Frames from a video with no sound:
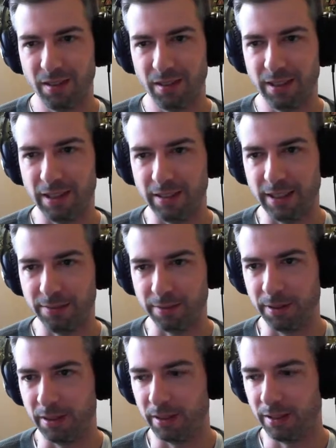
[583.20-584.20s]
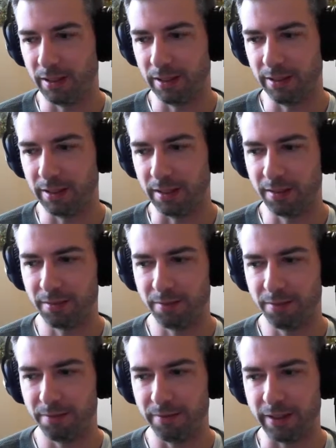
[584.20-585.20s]
Yeah, definitely. I think
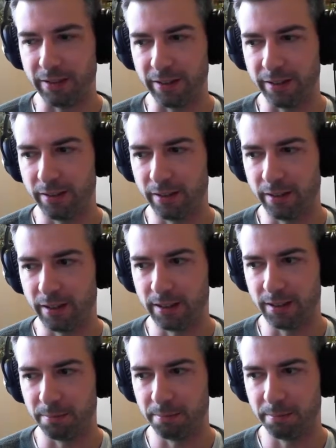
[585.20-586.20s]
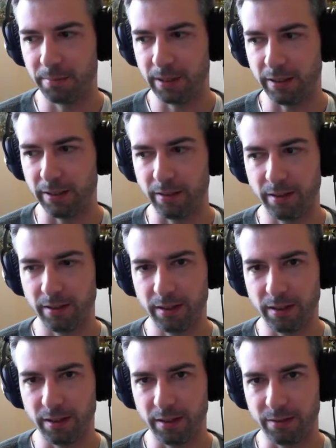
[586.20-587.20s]
failure is a part
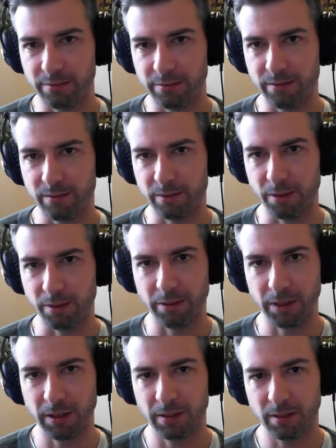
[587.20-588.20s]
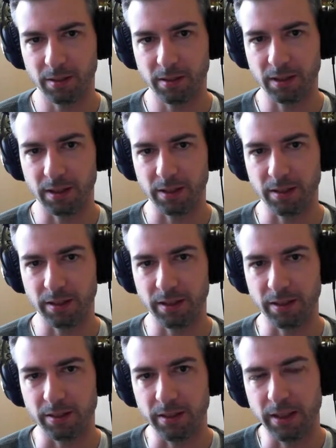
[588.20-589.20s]
of growing.
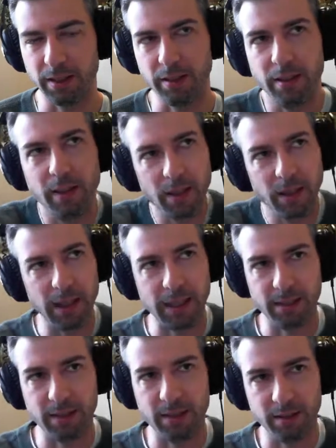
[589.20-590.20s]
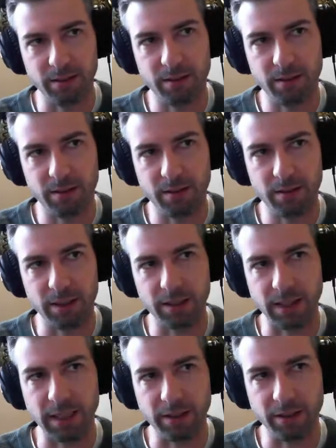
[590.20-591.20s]
And as a
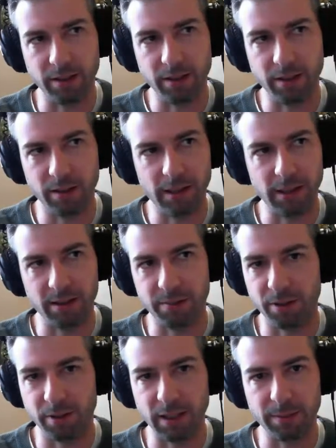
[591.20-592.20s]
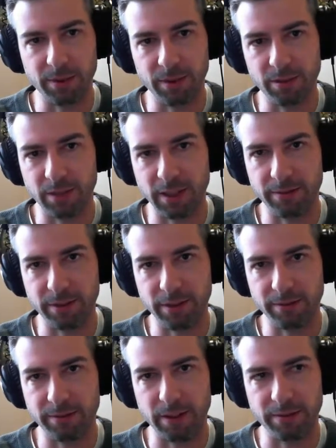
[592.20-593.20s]
designer, as a programmer, whatever,
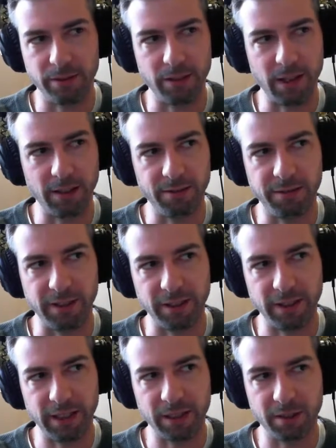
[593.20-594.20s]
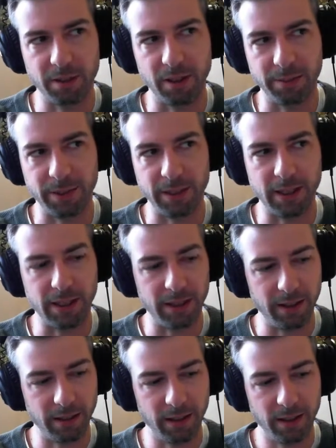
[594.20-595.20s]
if you're not failing, you're probably
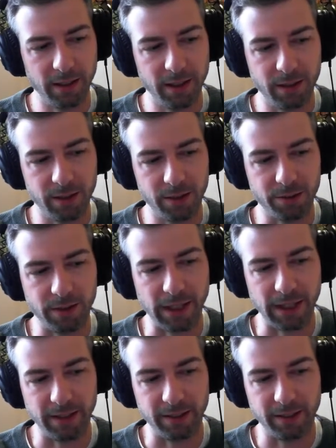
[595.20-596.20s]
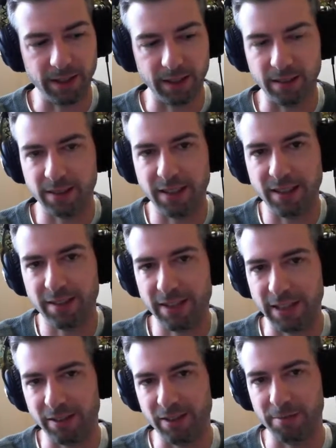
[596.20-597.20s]
not trying things
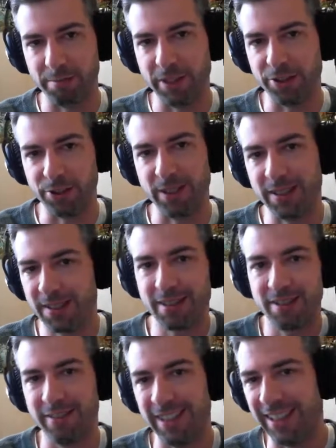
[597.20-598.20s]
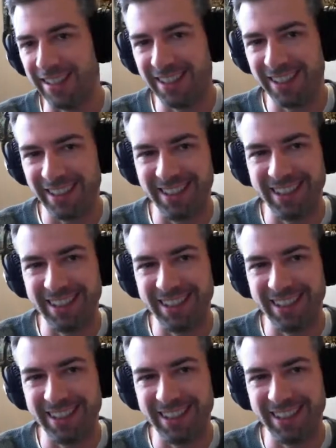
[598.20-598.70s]
that are ambitious, right?